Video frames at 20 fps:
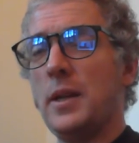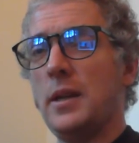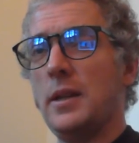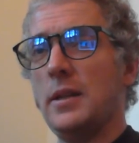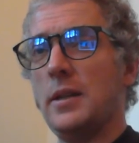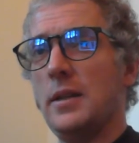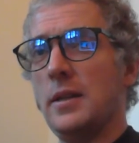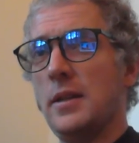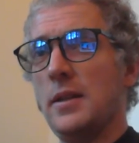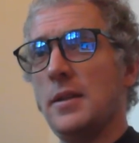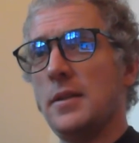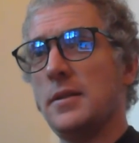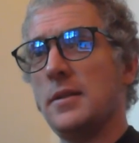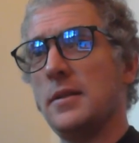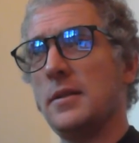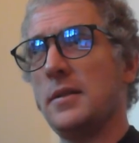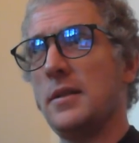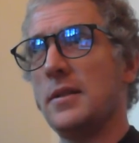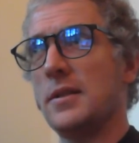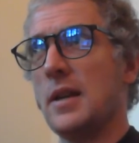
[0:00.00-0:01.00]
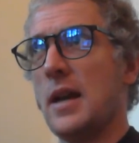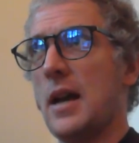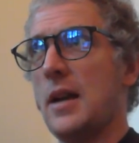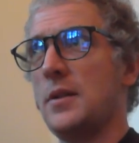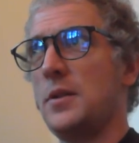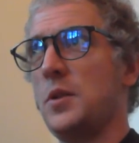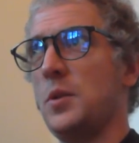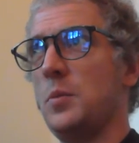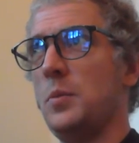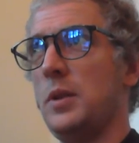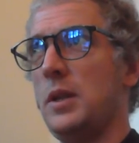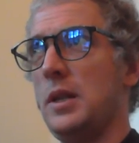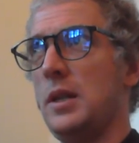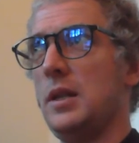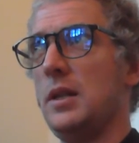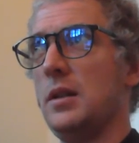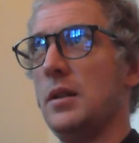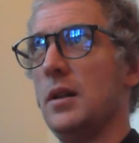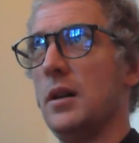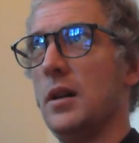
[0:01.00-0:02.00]
It is designed to
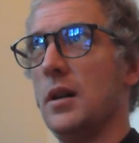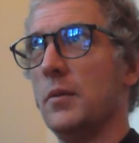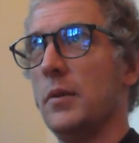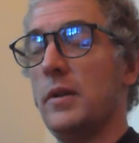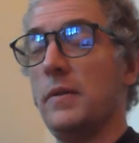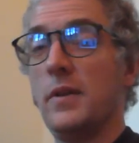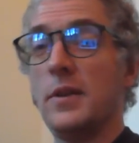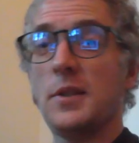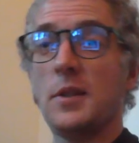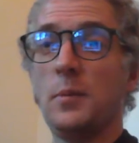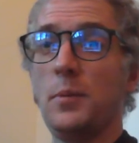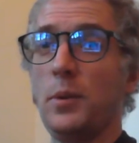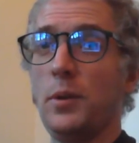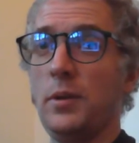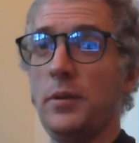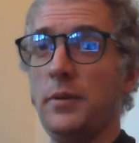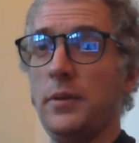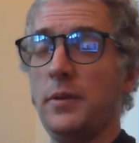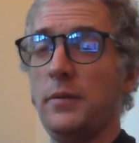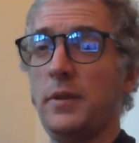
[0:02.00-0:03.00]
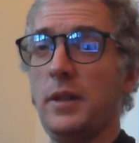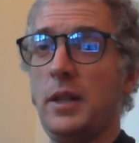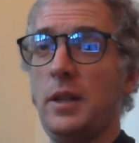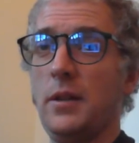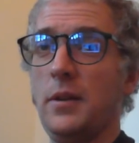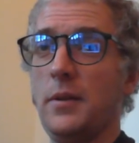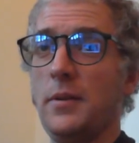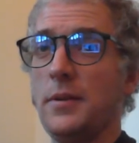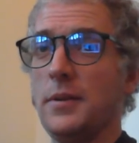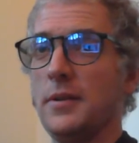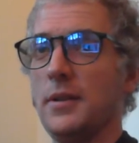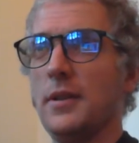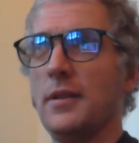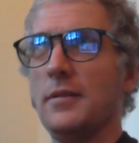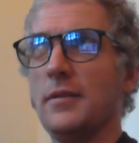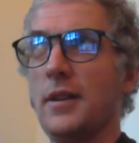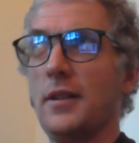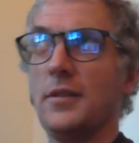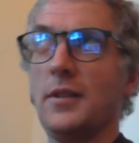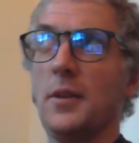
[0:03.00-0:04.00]
be revisitable. The videos,
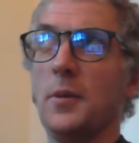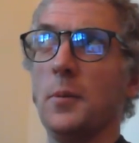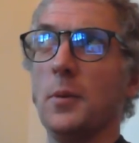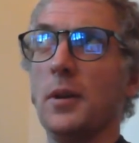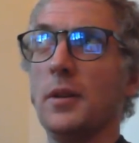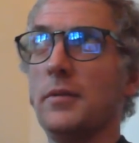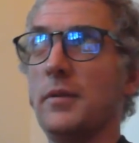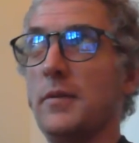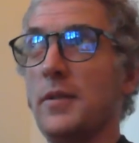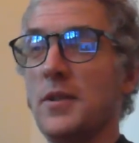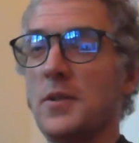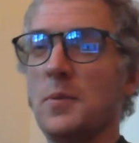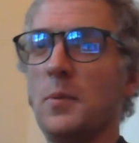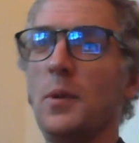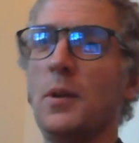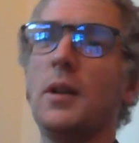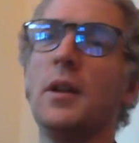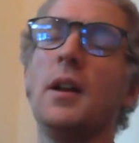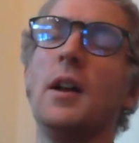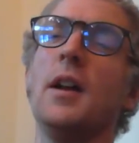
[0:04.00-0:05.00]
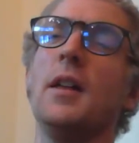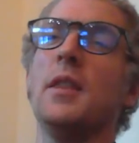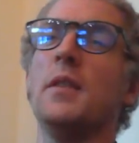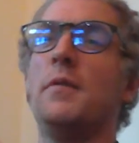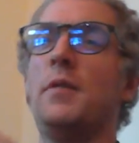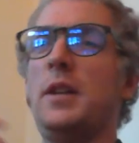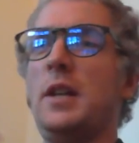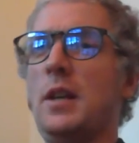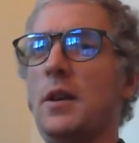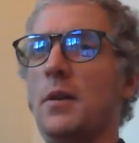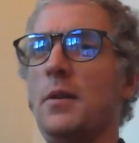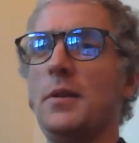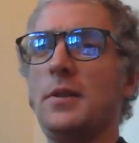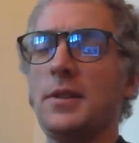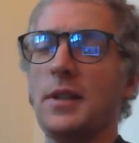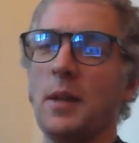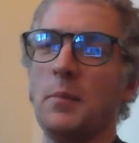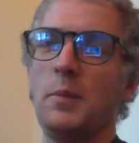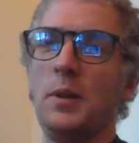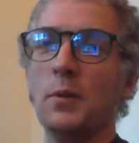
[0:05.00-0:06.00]
is that a word? Revisitable. The
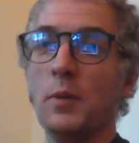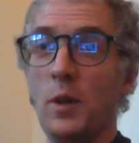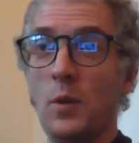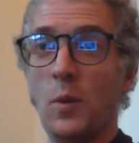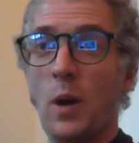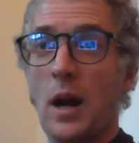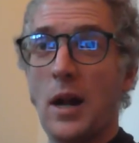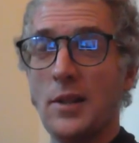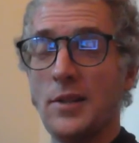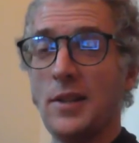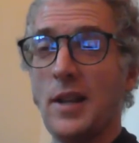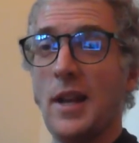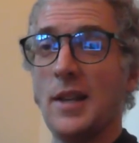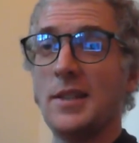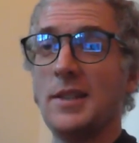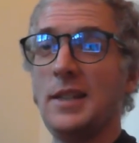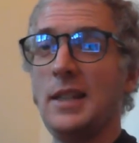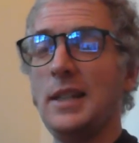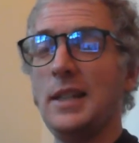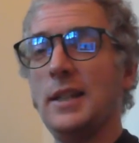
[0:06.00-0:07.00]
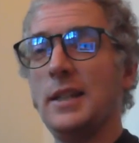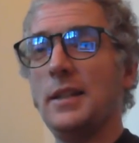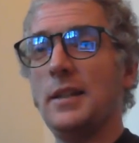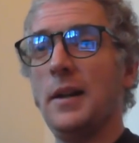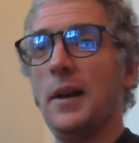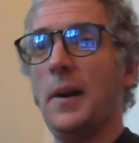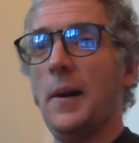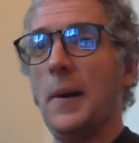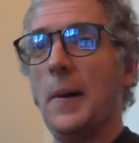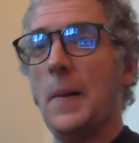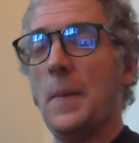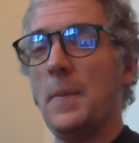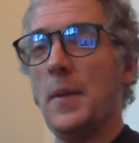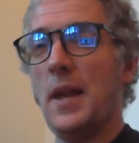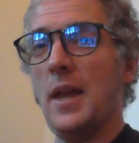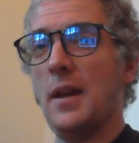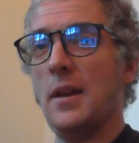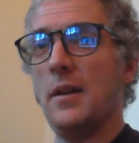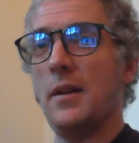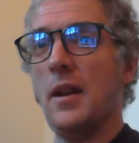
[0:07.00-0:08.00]
videos can be rewatched as needed,
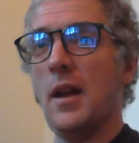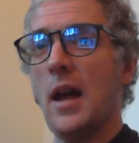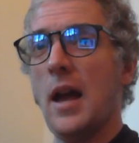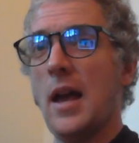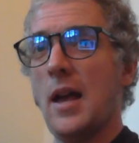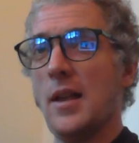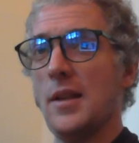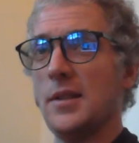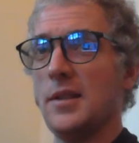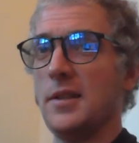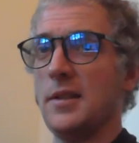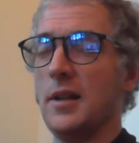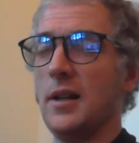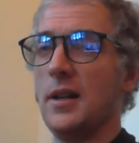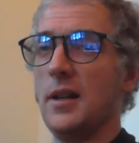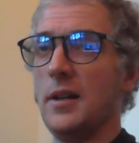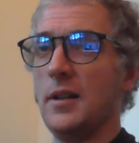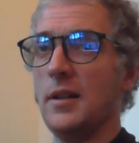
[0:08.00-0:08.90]
and as